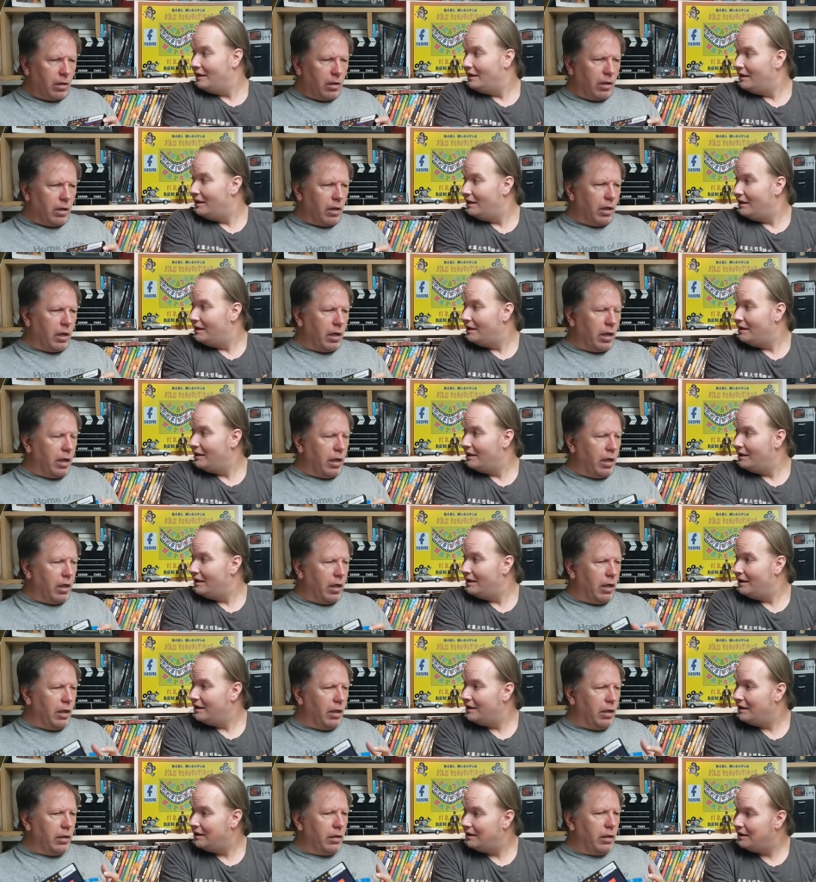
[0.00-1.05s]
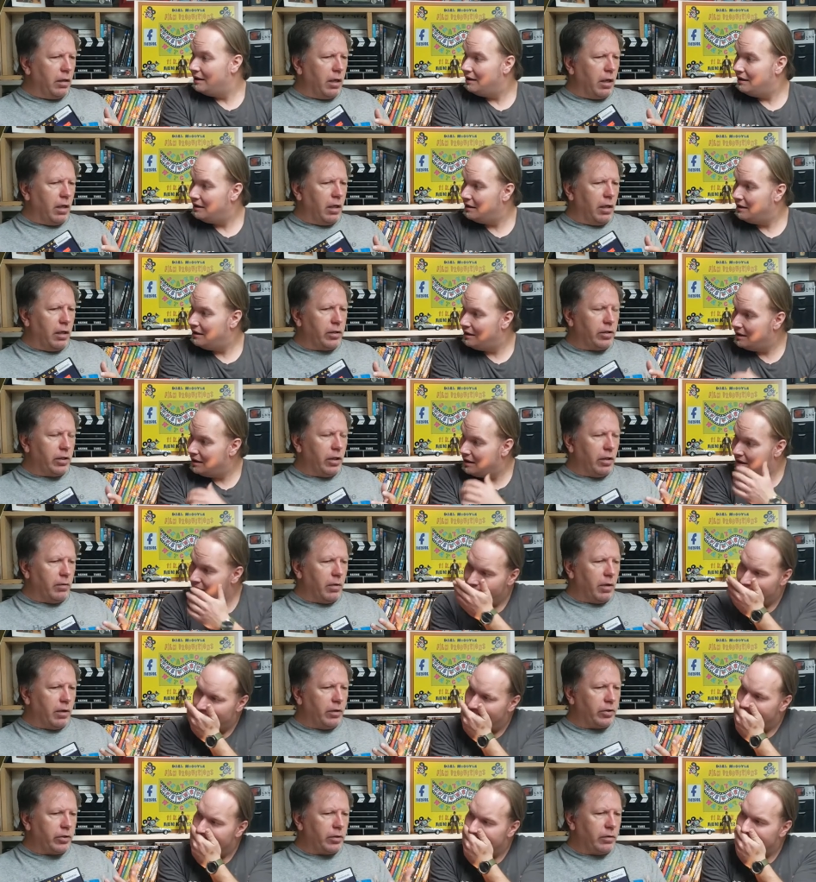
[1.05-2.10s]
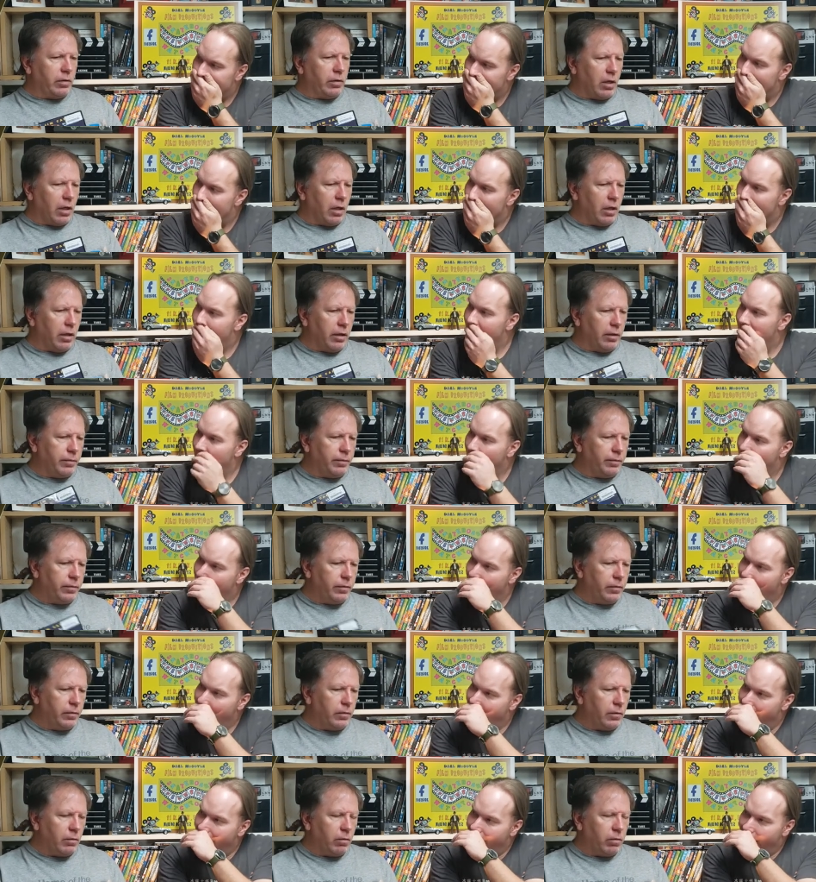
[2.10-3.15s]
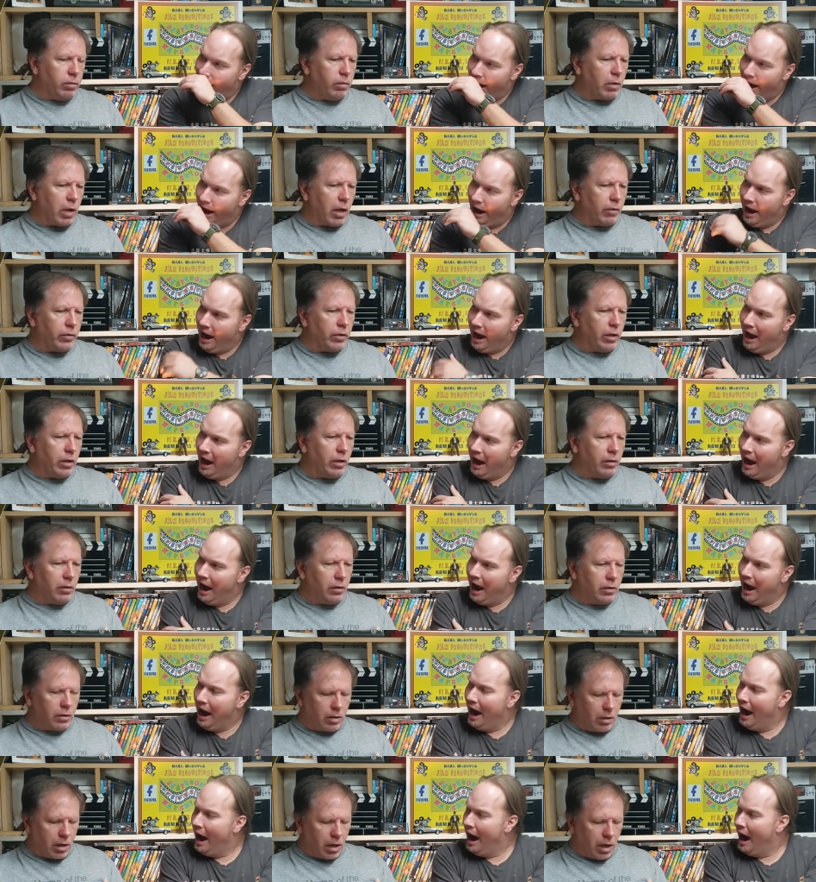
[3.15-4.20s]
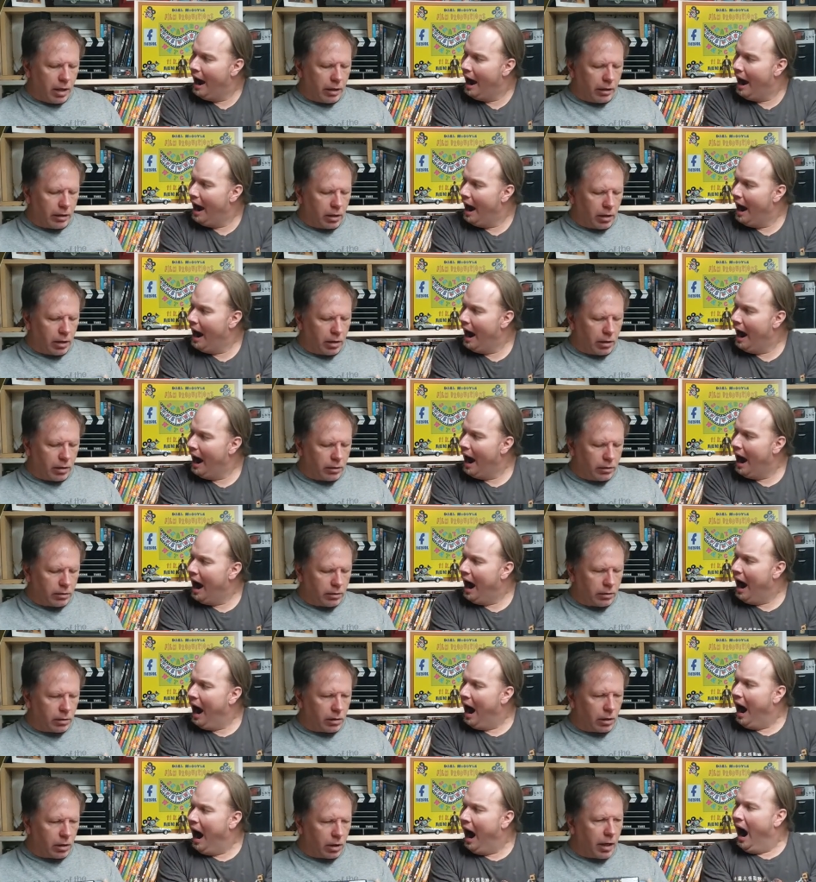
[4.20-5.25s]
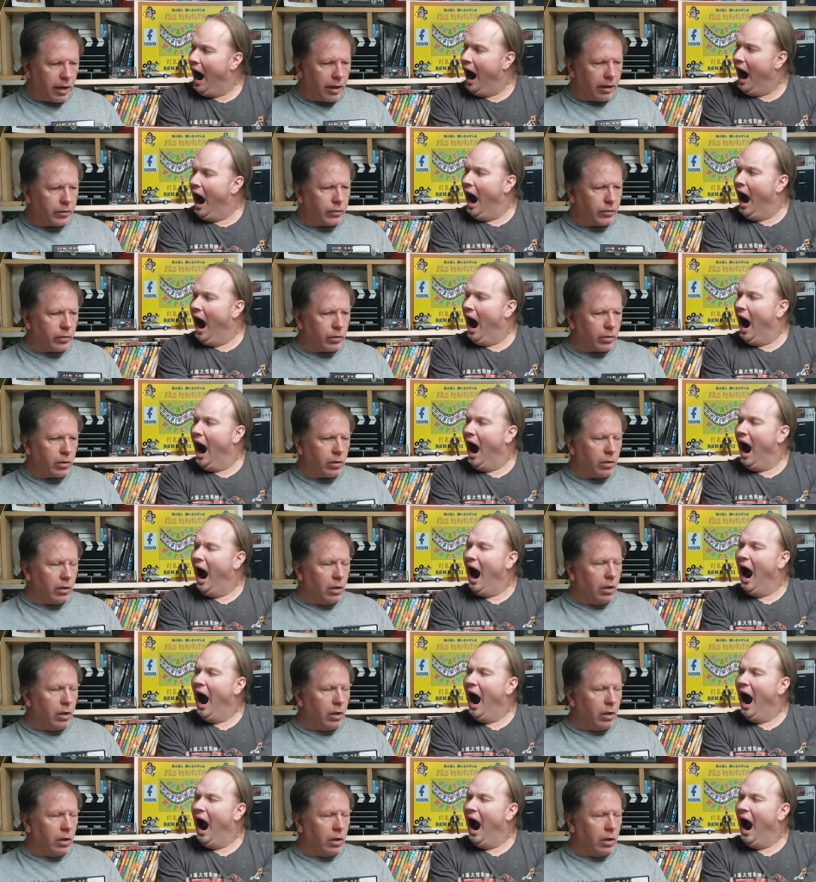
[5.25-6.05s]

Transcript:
Speaker 1: and like I said, I was in at the class for.